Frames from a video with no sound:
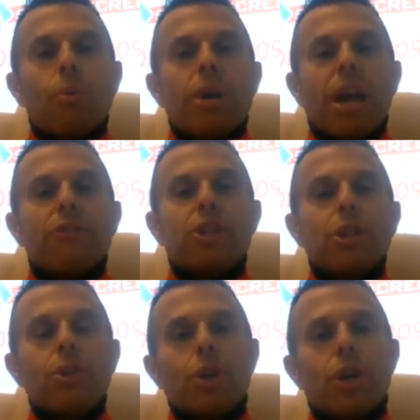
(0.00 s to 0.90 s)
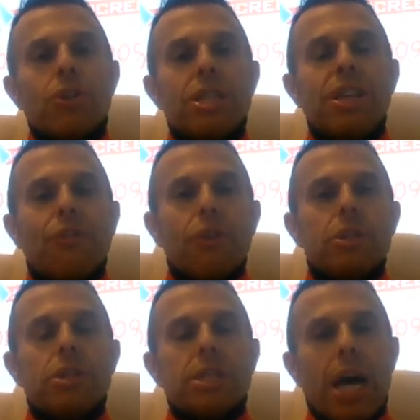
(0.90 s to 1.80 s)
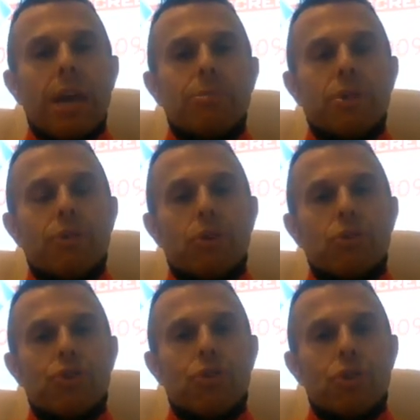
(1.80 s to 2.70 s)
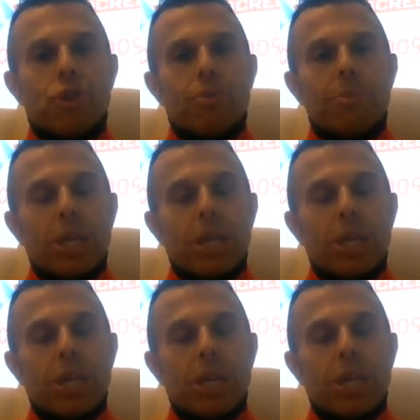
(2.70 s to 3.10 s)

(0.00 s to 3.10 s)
we have to look at the different types of construction,